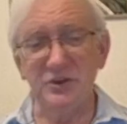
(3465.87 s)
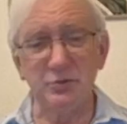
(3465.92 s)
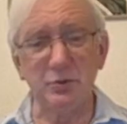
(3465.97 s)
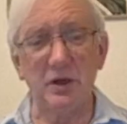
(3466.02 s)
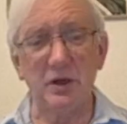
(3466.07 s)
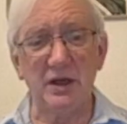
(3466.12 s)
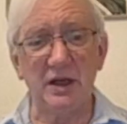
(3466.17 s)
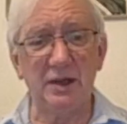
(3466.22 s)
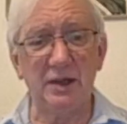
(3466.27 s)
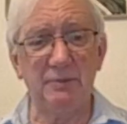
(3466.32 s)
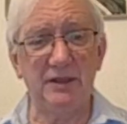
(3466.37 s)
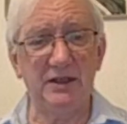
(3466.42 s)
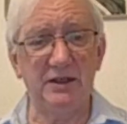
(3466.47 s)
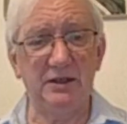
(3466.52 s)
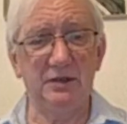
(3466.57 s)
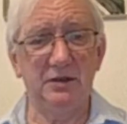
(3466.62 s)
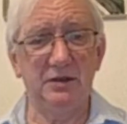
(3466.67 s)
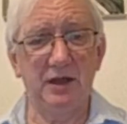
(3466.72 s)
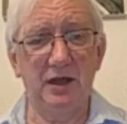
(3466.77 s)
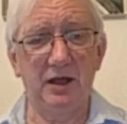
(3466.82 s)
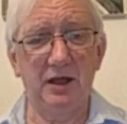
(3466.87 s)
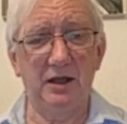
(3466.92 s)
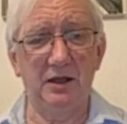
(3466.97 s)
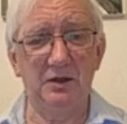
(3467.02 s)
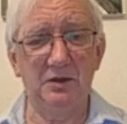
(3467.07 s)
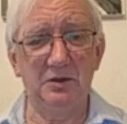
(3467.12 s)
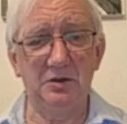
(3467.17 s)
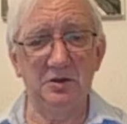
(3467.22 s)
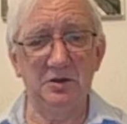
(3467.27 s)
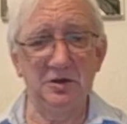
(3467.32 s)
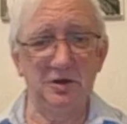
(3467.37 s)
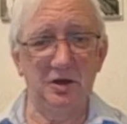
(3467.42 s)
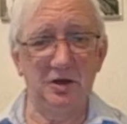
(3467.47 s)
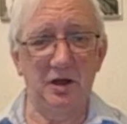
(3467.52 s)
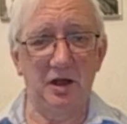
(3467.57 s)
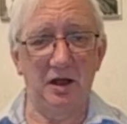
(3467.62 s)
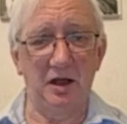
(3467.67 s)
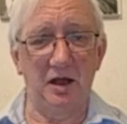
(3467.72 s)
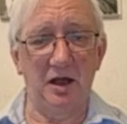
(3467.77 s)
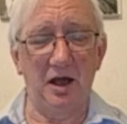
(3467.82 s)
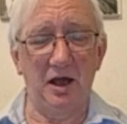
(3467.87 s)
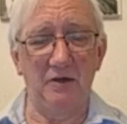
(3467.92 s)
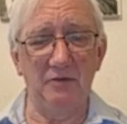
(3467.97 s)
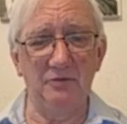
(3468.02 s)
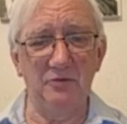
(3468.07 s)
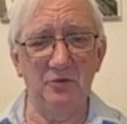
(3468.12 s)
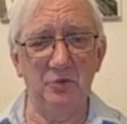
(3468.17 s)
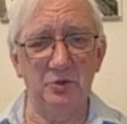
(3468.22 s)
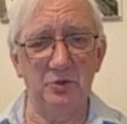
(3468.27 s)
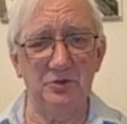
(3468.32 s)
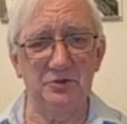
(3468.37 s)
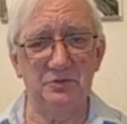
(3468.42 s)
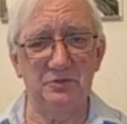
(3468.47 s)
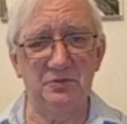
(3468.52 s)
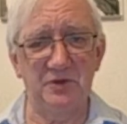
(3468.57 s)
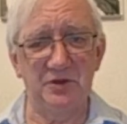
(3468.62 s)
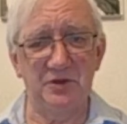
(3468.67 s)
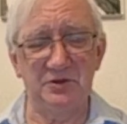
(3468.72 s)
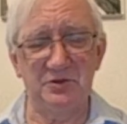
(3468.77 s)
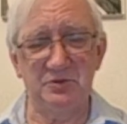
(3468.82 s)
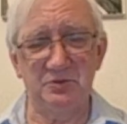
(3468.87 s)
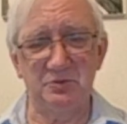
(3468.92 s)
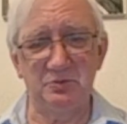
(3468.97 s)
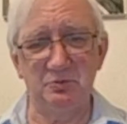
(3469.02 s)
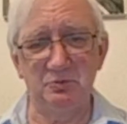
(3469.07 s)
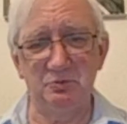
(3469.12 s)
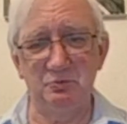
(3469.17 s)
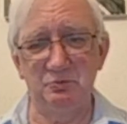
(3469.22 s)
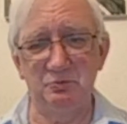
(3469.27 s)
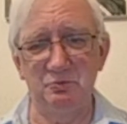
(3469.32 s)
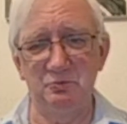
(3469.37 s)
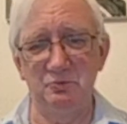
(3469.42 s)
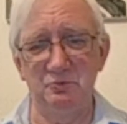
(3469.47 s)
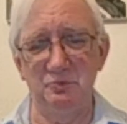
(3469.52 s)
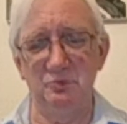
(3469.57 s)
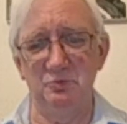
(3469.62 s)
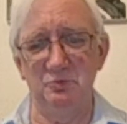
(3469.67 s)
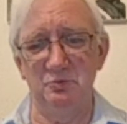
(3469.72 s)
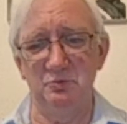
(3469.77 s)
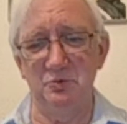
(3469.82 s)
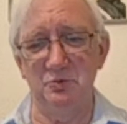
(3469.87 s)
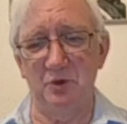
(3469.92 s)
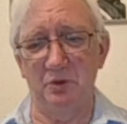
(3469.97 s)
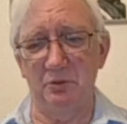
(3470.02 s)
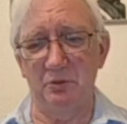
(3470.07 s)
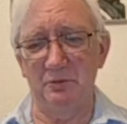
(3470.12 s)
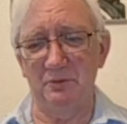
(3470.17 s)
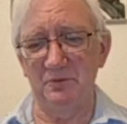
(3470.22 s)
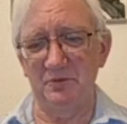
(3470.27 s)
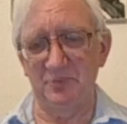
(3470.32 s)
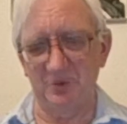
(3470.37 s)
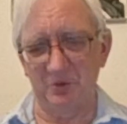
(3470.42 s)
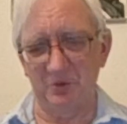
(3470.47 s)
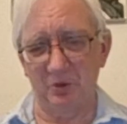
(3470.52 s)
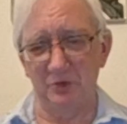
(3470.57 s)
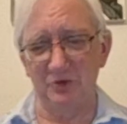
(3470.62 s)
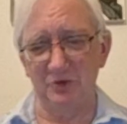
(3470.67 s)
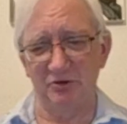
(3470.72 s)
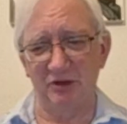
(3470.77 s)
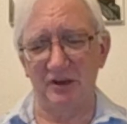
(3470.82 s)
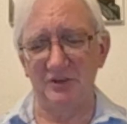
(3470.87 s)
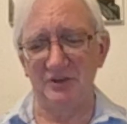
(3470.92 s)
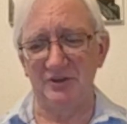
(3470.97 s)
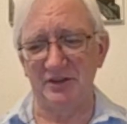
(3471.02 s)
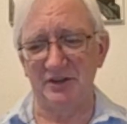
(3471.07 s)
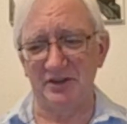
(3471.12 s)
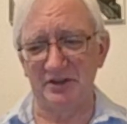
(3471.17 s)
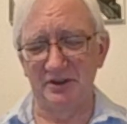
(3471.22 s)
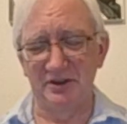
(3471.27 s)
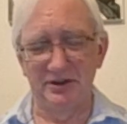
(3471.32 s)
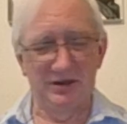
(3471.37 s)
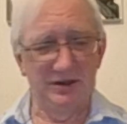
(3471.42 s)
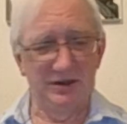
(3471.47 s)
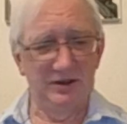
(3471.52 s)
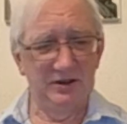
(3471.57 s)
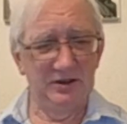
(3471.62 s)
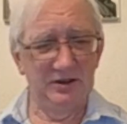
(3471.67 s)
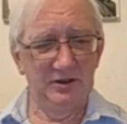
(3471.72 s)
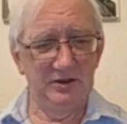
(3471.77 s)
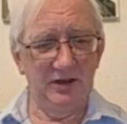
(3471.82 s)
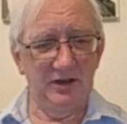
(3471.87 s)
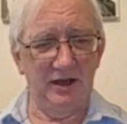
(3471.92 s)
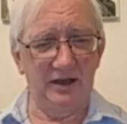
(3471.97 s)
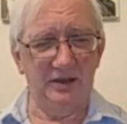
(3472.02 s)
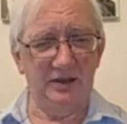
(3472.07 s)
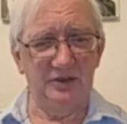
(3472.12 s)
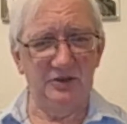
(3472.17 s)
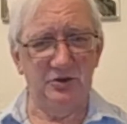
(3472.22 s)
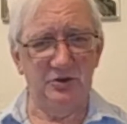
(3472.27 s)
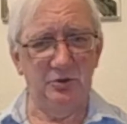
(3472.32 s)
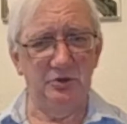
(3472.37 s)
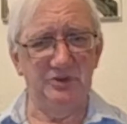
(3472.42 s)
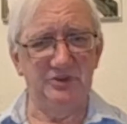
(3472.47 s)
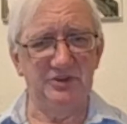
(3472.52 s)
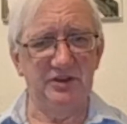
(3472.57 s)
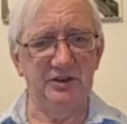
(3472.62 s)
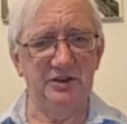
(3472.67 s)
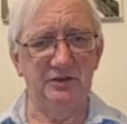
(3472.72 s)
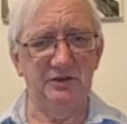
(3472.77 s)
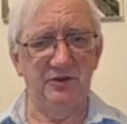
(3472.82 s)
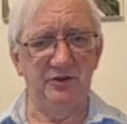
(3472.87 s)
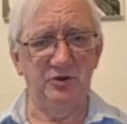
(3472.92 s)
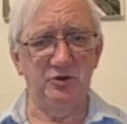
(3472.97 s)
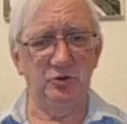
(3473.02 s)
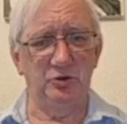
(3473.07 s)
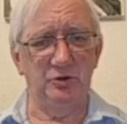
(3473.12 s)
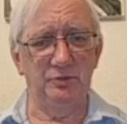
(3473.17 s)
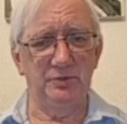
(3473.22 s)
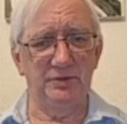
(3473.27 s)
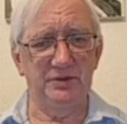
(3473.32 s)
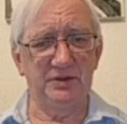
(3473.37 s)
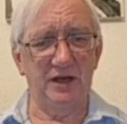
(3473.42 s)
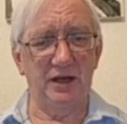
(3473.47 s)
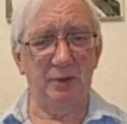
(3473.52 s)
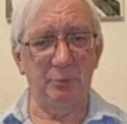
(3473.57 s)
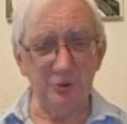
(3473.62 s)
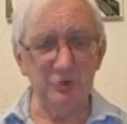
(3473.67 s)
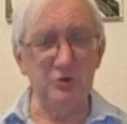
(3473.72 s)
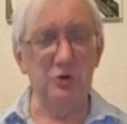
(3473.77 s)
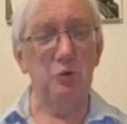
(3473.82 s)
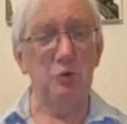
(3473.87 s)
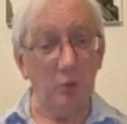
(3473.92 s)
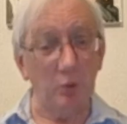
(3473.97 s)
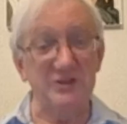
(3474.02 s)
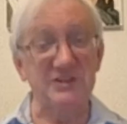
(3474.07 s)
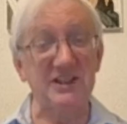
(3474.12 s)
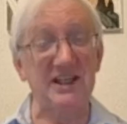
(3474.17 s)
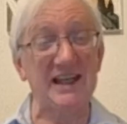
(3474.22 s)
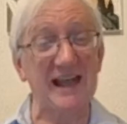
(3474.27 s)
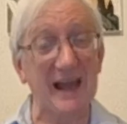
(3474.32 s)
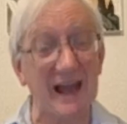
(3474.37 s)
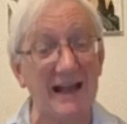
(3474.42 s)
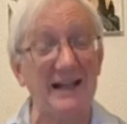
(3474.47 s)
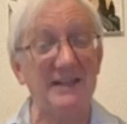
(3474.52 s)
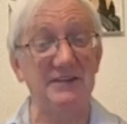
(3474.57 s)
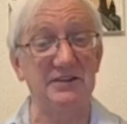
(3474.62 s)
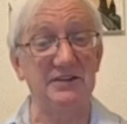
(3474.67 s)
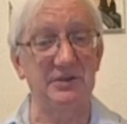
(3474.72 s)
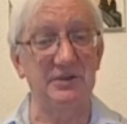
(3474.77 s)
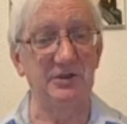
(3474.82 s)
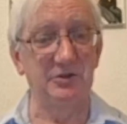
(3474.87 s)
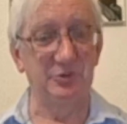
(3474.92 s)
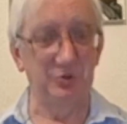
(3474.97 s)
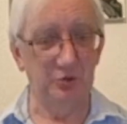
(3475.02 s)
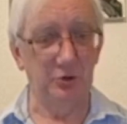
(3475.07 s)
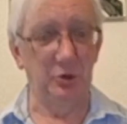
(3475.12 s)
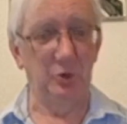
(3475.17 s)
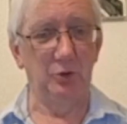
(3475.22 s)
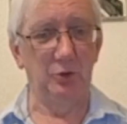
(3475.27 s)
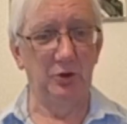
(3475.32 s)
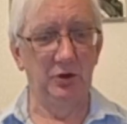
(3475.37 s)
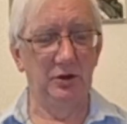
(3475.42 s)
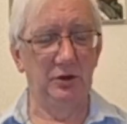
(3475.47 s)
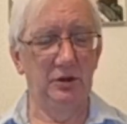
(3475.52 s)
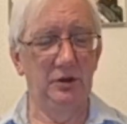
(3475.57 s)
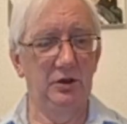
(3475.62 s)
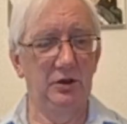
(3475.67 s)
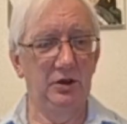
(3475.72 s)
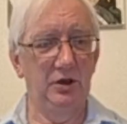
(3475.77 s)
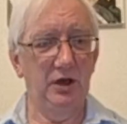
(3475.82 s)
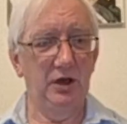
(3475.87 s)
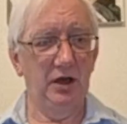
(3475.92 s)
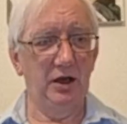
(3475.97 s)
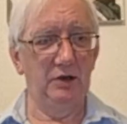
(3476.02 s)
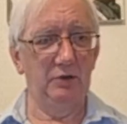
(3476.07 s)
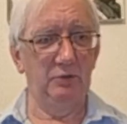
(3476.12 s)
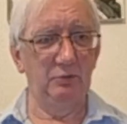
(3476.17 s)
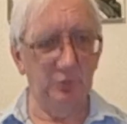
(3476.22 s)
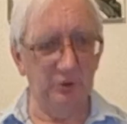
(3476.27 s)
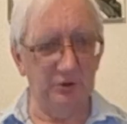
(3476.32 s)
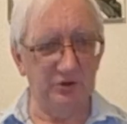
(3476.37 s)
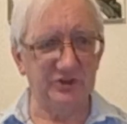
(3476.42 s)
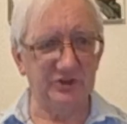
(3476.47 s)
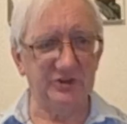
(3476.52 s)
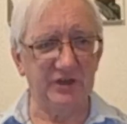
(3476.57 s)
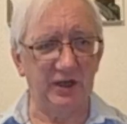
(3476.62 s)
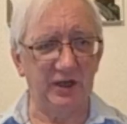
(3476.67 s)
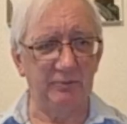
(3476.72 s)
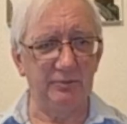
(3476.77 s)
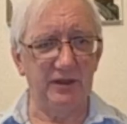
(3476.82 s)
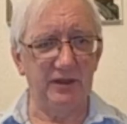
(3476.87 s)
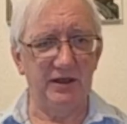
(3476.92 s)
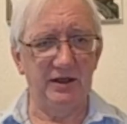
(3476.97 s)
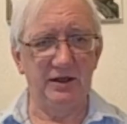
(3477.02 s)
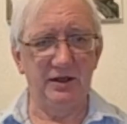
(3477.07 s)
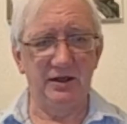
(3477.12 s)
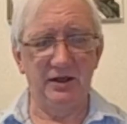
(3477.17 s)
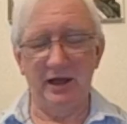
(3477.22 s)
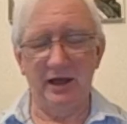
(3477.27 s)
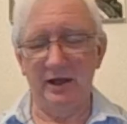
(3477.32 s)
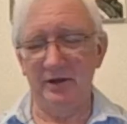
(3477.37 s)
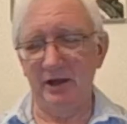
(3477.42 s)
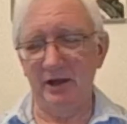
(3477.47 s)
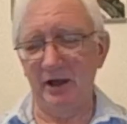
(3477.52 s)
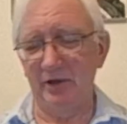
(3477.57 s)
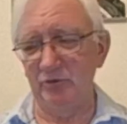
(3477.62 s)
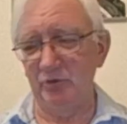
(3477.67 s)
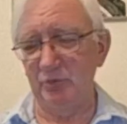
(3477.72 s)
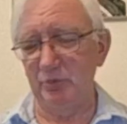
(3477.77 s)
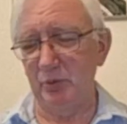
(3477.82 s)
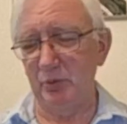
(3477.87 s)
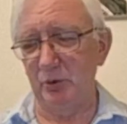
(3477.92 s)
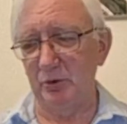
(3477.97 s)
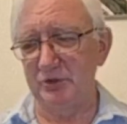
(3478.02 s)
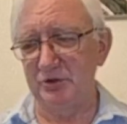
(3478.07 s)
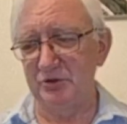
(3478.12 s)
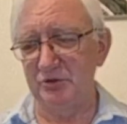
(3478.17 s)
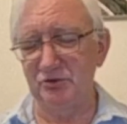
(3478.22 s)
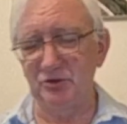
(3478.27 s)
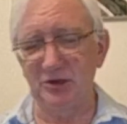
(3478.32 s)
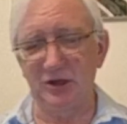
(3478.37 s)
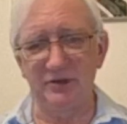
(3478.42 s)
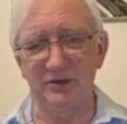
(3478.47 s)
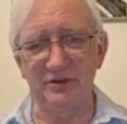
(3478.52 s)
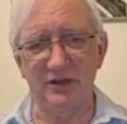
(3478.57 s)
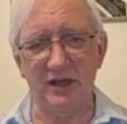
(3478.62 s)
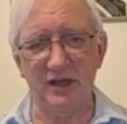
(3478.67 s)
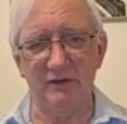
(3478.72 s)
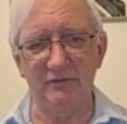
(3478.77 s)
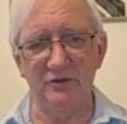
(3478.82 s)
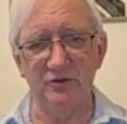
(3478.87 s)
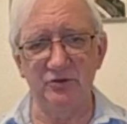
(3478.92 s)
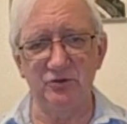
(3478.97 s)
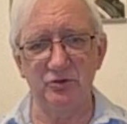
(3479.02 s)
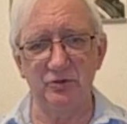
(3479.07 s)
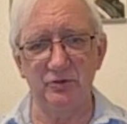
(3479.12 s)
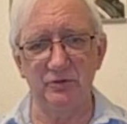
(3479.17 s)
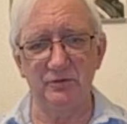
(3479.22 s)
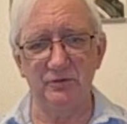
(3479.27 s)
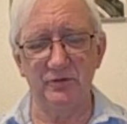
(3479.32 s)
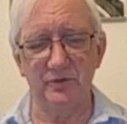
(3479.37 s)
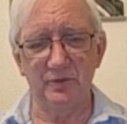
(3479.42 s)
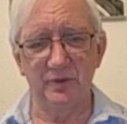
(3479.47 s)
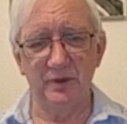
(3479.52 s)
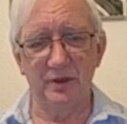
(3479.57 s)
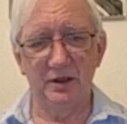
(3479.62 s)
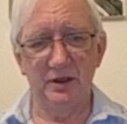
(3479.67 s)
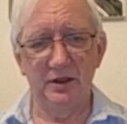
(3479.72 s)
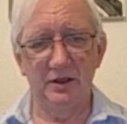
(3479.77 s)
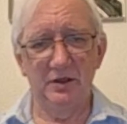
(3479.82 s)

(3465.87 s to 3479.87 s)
which is why I'm here. I thought that, it's not a great deal I can do as an individual, but I will do what I can do. Which has come here and report and try to get the truth